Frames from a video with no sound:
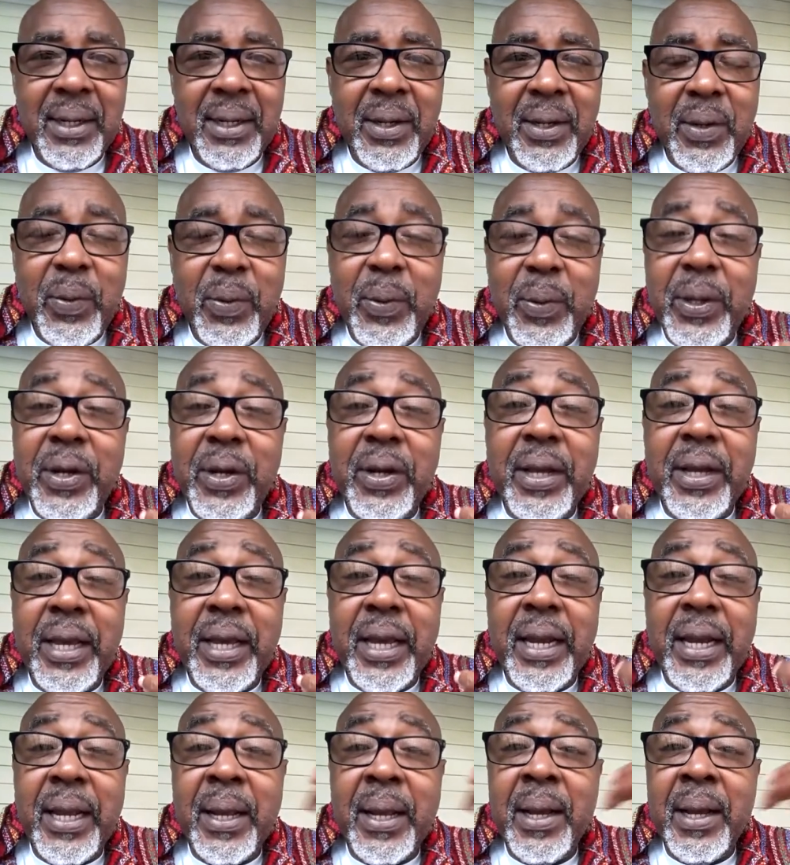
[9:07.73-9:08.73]
We are
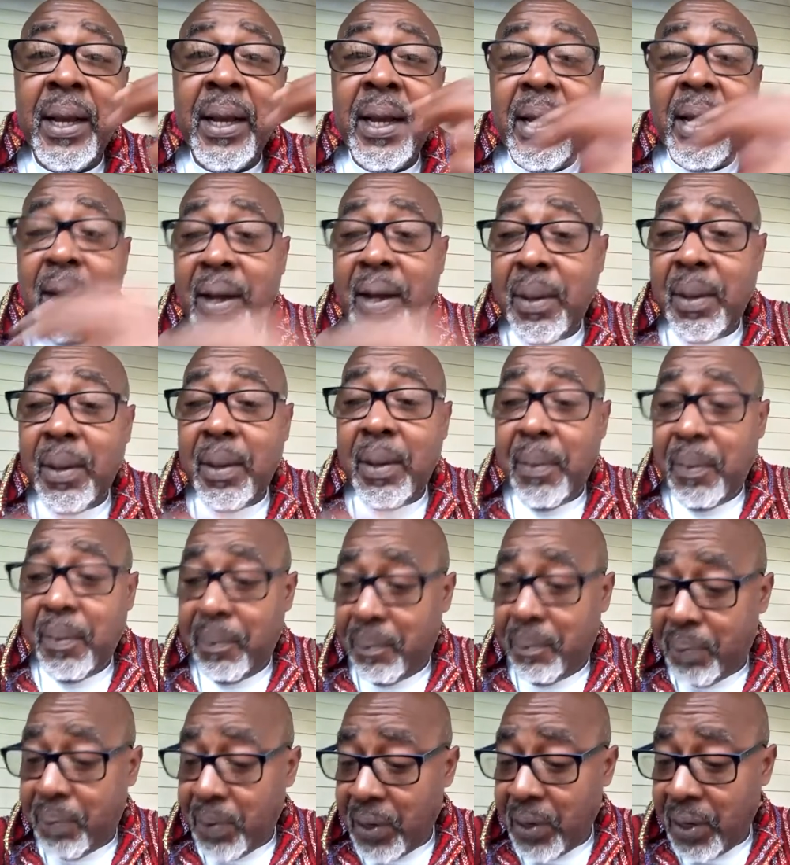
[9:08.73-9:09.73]
getting
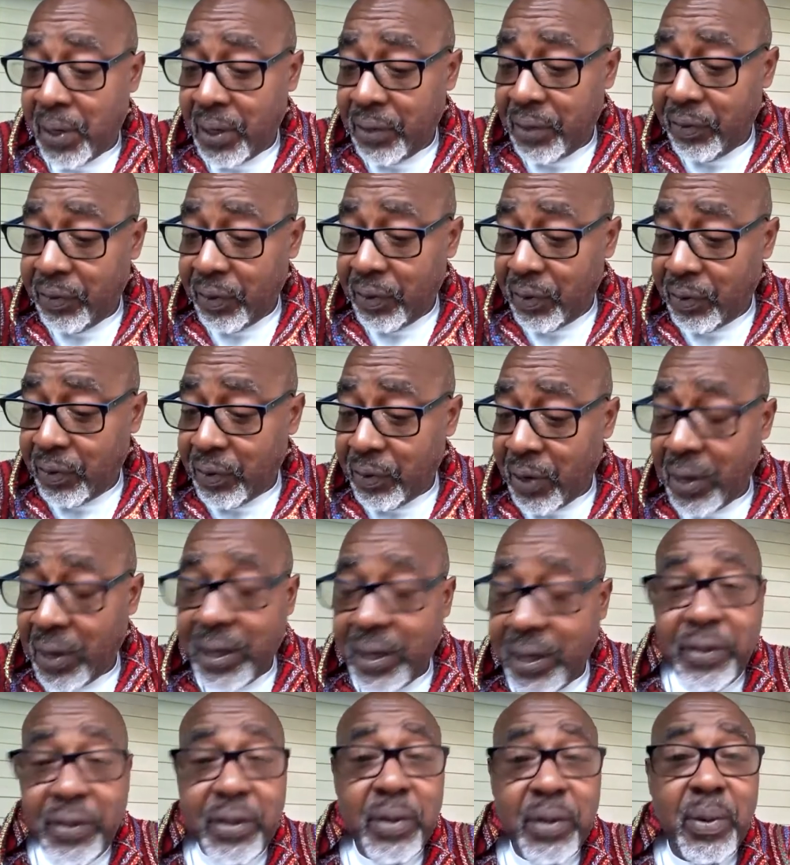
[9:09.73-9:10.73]
blood
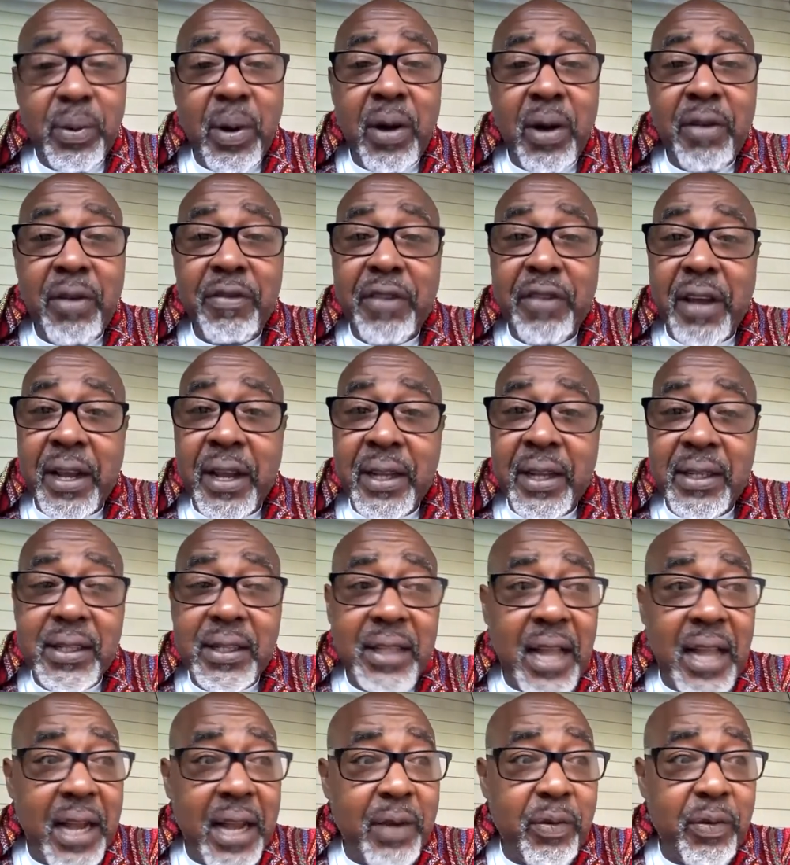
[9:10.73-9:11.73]
running through our veins
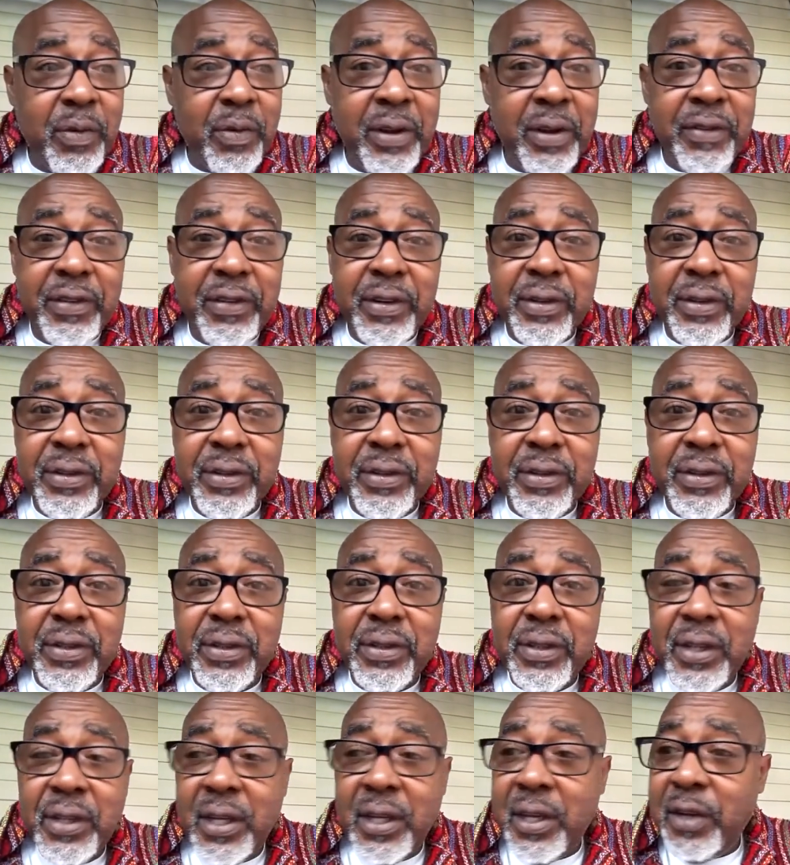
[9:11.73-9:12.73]
like rivers,
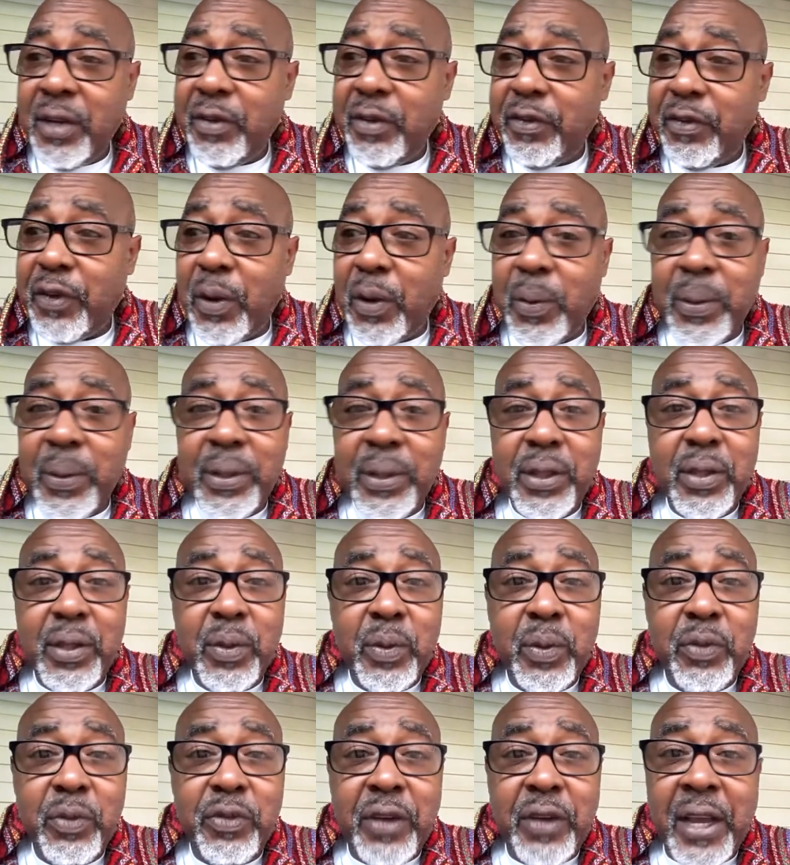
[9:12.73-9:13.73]
flowing
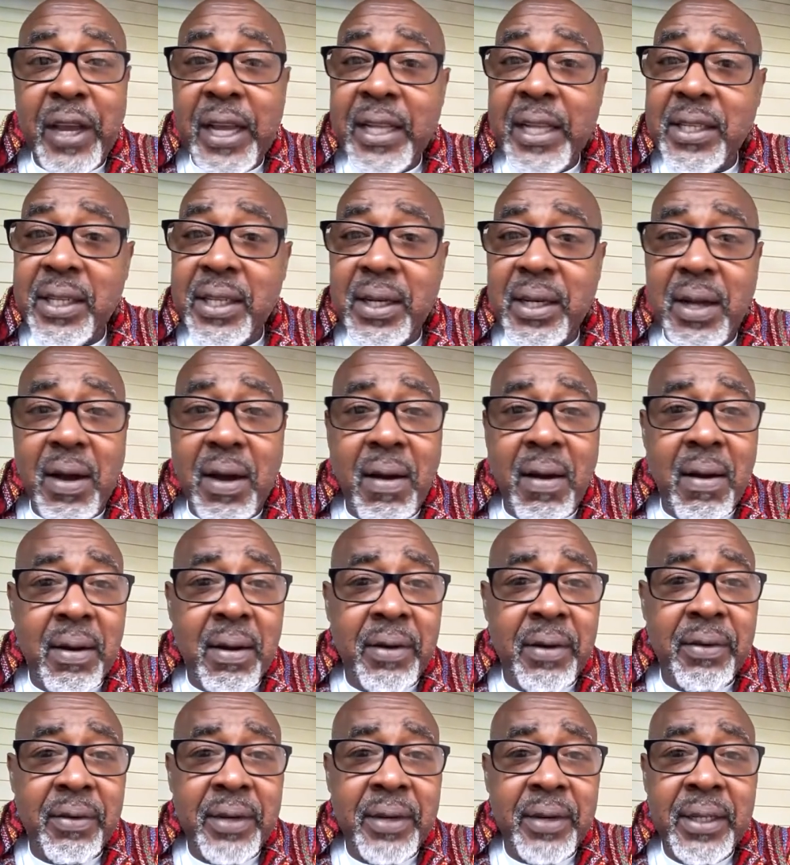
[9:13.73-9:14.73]
through veins and
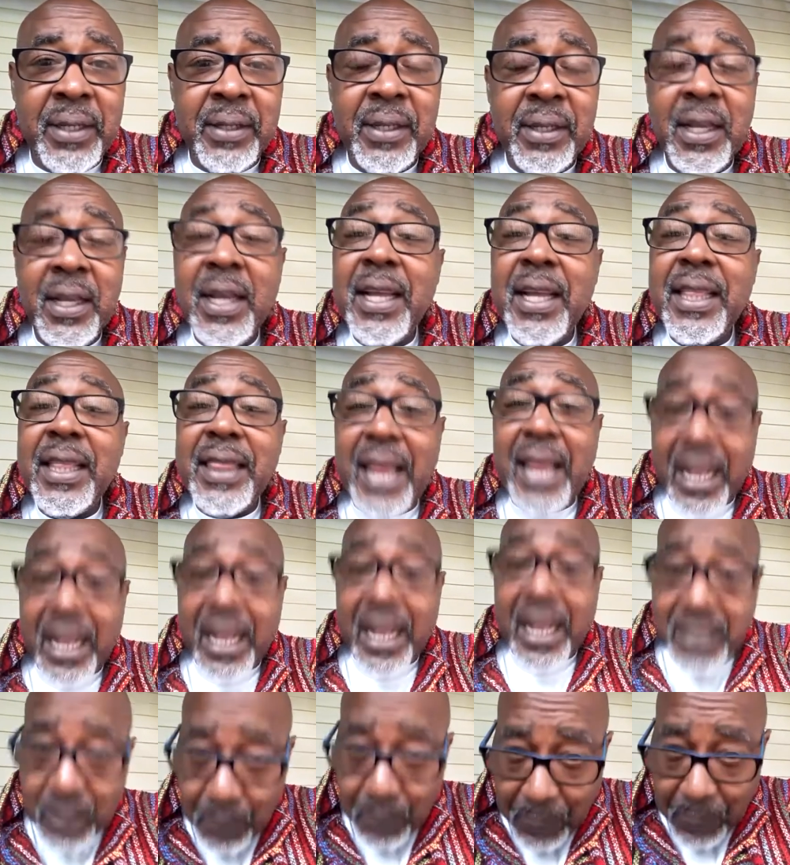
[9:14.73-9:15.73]
arteries. That's
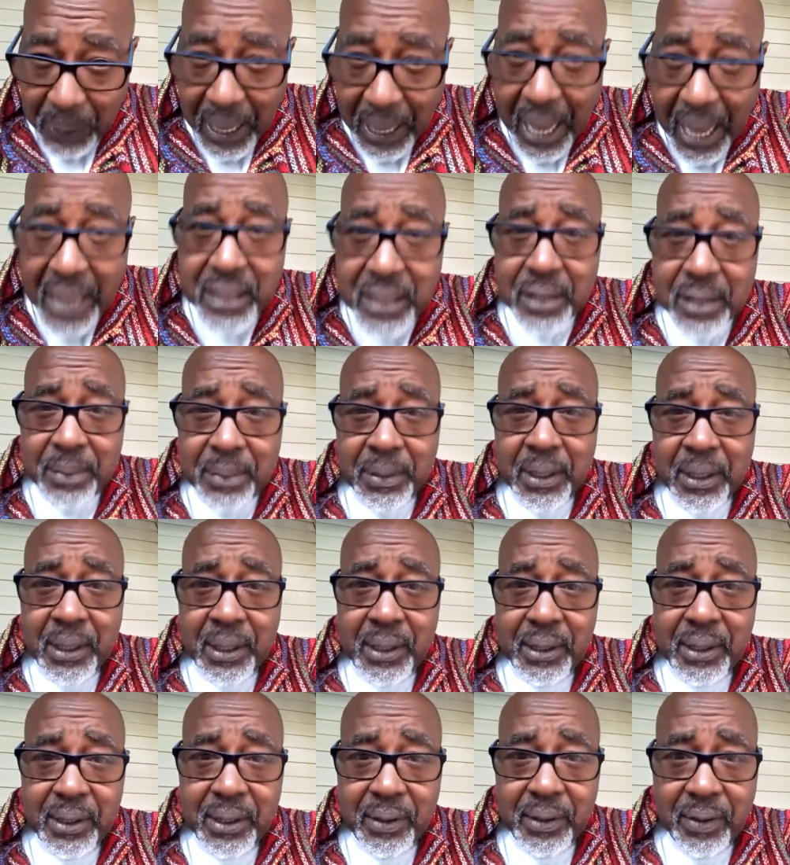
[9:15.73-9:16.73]
plasma,
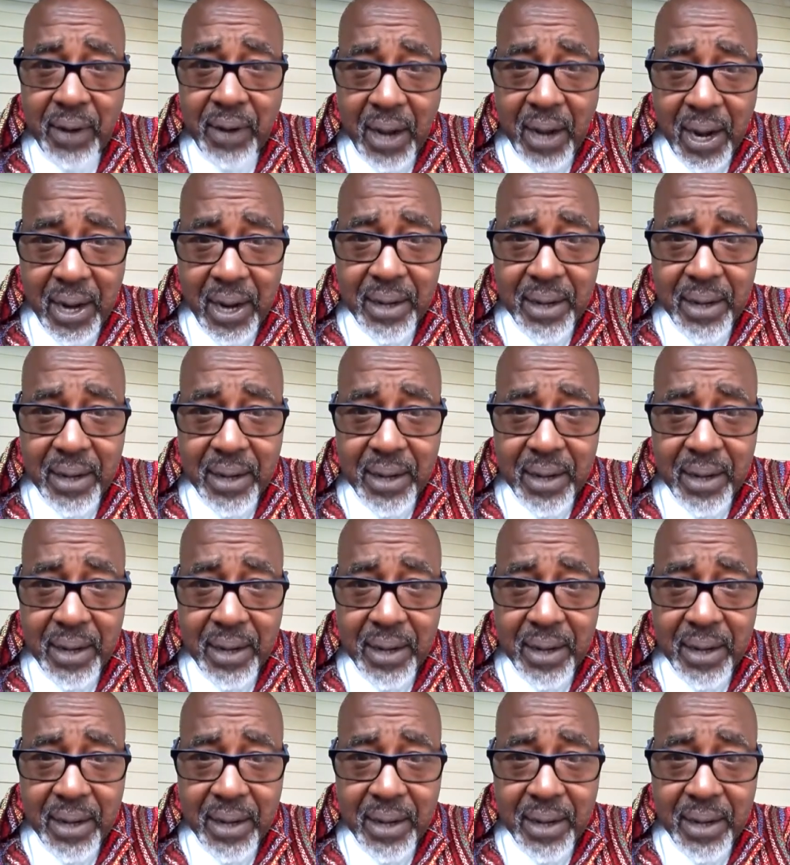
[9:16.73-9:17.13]
right?